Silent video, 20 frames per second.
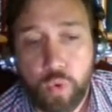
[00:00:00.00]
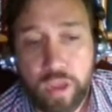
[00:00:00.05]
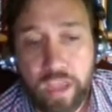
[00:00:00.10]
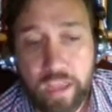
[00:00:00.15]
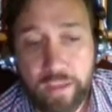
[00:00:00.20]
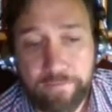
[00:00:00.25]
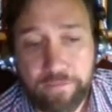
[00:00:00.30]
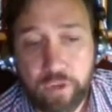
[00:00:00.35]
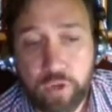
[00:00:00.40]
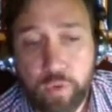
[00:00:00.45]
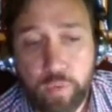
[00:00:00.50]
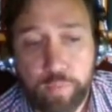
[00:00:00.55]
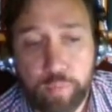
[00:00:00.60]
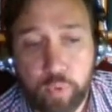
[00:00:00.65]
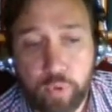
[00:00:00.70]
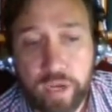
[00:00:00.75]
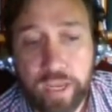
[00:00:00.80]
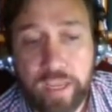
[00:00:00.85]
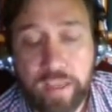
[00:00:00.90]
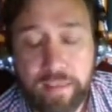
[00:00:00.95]
if you
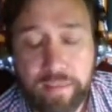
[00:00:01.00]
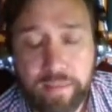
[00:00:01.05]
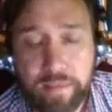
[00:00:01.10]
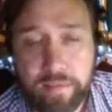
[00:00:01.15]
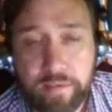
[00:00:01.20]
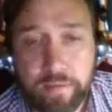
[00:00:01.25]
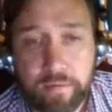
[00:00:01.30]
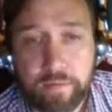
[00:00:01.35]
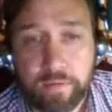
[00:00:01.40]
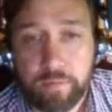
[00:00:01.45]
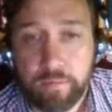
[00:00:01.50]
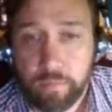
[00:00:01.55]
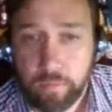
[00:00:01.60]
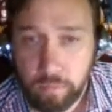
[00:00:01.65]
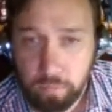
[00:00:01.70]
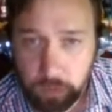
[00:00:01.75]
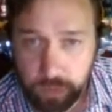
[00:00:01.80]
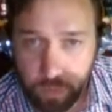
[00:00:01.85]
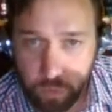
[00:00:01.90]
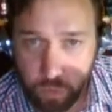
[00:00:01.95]
breathe
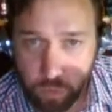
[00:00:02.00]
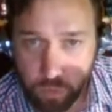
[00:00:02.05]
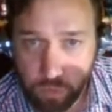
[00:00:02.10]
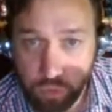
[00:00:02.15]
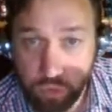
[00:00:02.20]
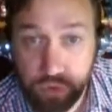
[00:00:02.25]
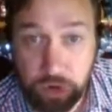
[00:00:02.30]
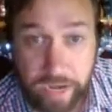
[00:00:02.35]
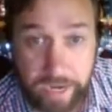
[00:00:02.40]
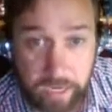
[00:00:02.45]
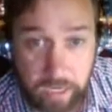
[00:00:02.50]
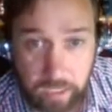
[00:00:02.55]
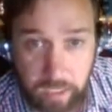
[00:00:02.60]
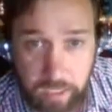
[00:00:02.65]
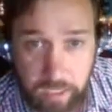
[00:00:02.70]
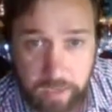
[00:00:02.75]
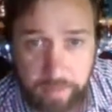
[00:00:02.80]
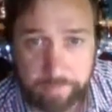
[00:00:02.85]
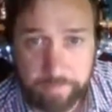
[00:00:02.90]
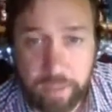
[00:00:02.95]

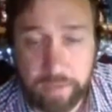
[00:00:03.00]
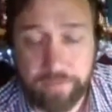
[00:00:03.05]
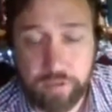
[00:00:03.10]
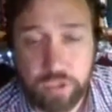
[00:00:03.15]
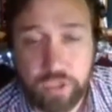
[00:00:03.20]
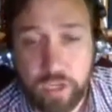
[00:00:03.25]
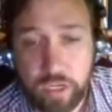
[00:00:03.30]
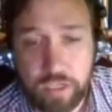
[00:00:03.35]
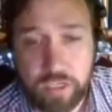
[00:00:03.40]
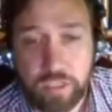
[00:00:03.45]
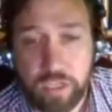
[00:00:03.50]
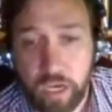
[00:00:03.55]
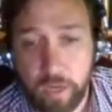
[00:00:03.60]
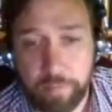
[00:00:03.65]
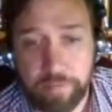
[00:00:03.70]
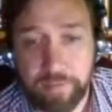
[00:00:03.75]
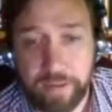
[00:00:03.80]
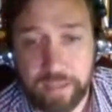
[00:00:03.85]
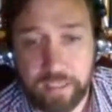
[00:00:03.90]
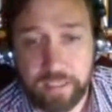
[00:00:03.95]
regularly. If you're starting to
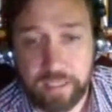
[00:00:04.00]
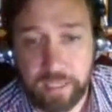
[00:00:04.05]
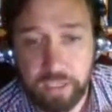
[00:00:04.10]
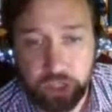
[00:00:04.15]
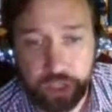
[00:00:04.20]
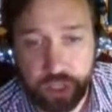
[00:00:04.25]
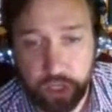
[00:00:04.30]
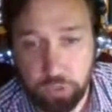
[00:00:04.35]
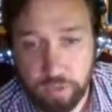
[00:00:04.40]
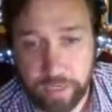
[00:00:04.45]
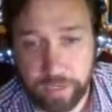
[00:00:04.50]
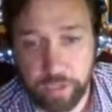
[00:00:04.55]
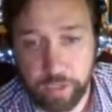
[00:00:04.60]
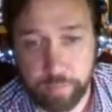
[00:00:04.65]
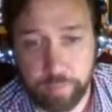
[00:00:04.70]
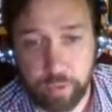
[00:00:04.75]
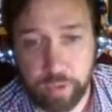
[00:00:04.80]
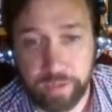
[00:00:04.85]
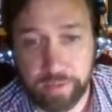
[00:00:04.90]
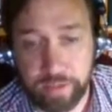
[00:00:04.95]
hyperventilate, slow down your
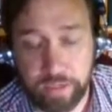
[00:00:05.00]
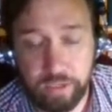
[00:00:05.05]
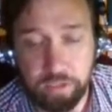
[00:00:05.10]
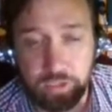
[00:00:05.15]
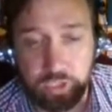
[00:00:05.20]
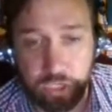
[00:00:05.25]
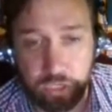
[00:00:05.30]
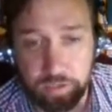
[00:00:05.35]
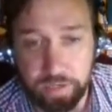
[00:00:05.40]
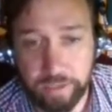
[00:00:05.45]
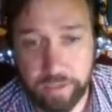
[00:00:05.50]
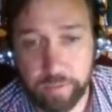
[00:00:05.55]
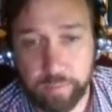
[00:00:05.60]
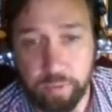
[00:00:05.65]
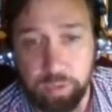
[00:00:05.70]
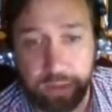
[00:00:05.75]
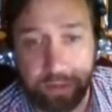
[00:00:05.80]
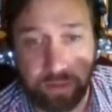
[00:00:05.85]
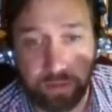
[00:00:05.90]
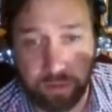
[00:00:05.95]
breathing through
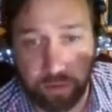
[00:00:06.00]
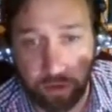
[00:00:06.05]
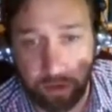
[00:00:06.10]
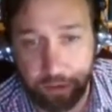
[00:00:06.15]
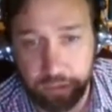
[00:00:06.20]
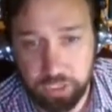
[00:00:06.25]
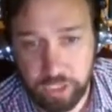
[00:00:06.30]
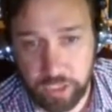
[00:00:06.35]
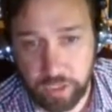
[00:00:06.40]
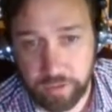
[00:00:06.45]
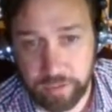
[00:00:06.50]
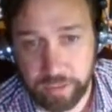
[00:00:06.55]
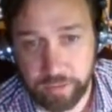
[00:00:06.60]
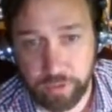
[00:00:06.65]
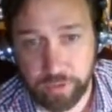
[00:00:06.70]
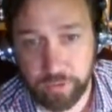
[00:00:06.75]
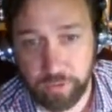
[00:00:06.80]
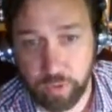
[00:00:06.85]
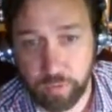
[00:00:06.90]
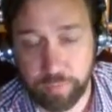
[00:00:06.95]
to slow down
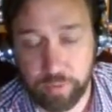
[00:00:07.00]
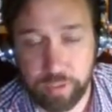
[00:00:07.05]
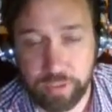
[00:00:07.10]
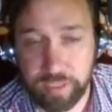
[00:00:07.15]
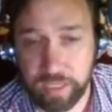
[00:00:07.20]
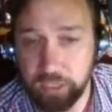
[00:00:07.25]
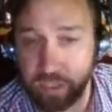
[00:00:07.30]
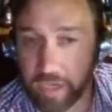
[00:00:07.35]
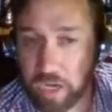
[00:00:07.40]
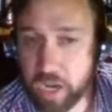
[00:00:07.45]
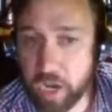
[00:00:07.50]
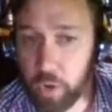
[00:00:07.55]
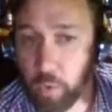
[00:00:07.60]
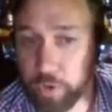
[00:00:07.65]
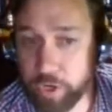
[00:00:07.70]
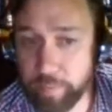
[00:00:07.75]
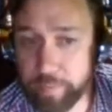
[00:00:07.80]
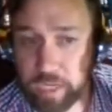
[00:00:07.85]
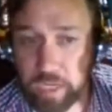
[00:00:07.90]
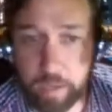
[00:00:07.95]
your thought process.
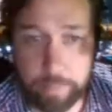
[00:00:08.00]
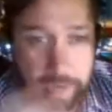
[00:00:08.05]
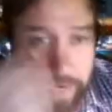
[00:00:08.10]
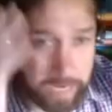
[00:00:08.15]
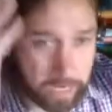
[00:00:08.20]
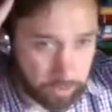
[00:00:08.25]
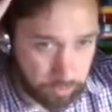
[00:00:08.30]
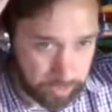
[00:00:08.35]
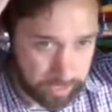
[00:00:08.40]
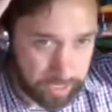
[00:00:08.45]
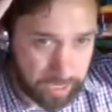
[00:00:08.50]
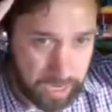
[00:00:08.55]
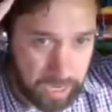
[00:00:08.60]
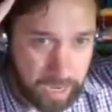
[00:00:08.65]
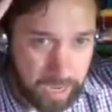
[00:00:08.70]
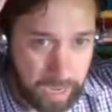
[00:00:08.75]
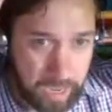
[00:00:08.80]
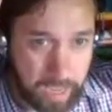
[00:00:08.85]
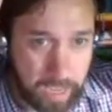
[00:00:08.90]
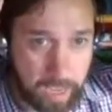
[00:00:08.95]
When you become angry,
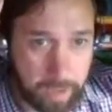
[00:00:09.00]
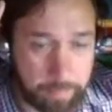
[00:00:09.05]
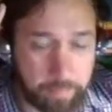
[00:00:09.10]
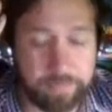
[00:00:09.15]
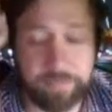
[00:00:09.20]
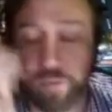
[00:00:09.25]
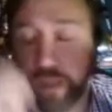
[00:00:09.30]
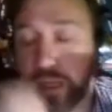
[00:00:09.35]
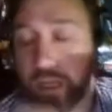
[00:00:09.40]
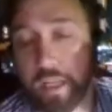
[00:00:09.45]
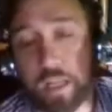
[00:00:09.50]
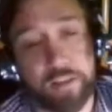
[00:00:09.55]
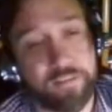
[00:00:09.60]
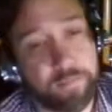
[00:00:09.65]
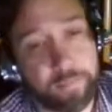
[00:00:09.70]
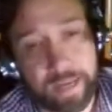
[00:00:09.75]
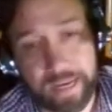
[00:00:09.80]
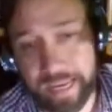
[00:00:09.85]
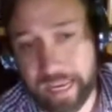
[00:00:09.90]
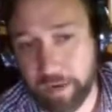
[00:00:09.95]
for the life
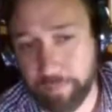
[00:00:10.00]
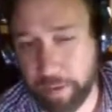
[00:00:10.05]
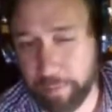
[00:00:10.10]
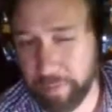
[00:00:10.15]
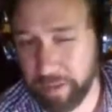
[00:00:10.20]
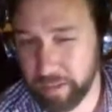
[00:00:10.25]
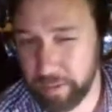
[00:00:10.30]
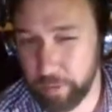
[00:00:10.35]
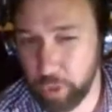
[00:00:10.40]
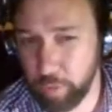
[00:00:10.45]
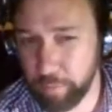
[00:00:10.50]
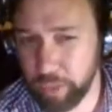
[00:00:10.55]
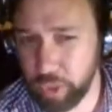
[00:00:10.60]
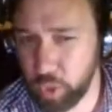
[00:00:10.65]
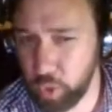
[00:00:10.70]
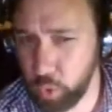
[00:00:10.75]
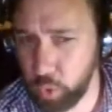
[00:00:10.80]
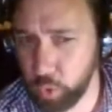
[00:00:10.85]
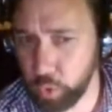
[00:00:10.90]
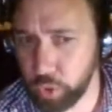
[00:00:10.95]
of me, I can't remember. It could be
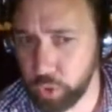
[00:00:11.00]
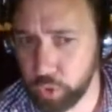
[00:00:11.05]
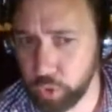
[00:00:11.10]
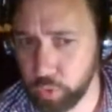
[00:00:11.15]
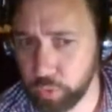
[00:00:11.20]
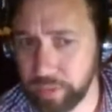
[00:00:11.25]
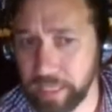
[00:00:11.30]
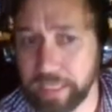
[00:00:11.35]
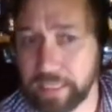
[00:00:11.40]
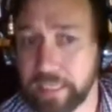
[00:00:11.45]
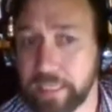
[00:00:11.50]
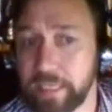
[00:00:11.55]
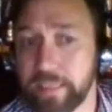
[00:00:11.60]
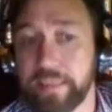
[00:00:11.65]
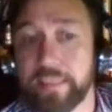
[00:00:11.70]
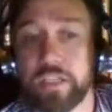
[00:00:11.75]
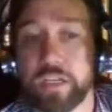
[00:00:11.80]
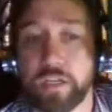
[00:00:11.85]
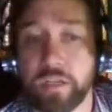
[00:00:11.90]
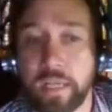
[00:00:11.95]
cortisol. There's
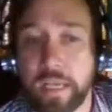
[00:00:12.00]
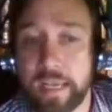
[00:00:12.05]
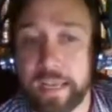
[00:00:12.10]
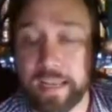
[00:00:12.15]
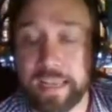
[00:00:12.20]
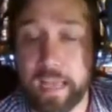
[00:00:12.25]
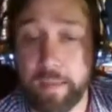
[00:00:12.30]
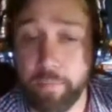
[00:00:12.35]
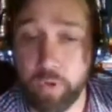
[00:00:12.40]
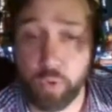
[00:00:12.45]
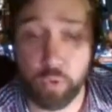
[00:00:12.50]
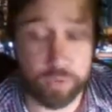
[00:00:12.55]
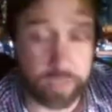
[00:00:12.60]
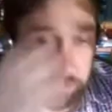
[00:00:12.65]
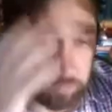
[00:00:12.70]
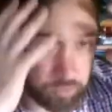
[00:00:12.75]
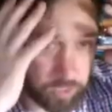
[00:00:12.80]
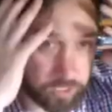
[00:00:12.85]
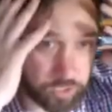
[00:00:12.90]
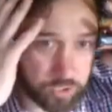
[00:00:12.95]
a chemical
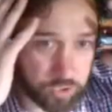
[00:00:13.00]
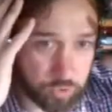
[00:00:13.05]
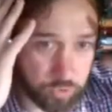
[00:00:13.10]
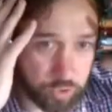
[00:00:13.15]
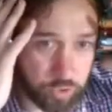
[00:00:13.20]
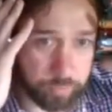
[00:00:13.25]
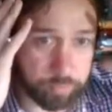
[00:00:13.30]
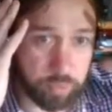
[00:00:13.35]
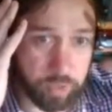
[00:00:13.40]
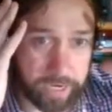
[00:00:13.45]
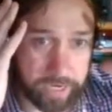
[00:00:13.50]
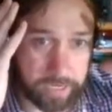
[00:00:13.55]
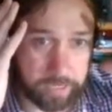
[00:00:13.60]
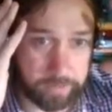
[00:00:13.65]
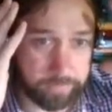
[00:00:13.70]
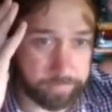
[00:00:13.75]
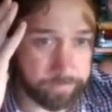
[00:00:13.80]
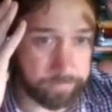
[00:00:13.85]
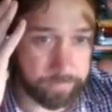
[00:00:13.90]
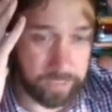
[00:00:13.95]
that runs through your brain.
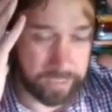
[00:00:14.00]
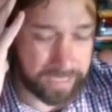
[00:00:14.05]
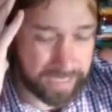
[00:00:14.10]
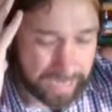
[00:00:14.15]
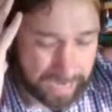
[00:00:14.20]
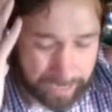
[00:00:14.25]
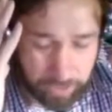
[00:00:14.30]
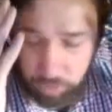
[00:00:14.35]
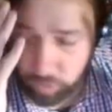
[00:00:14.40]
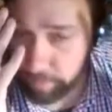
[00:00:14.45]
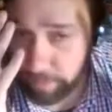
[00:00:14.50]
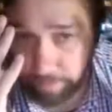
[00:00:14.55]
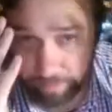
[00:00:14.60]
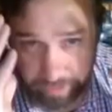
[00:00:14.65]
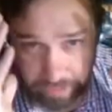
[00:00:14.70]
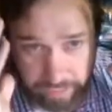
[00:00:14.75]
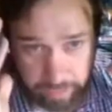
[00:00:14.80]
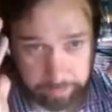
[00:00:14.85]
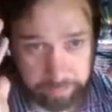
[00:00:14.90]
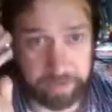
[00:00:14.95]
I cannot remember
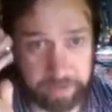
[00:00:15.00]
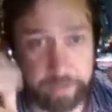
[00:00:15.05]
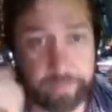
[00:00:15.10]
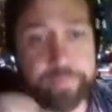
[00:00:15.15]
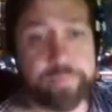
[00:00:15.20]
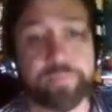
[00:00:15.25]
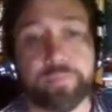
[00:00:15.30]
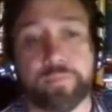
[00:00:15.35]
the name of it.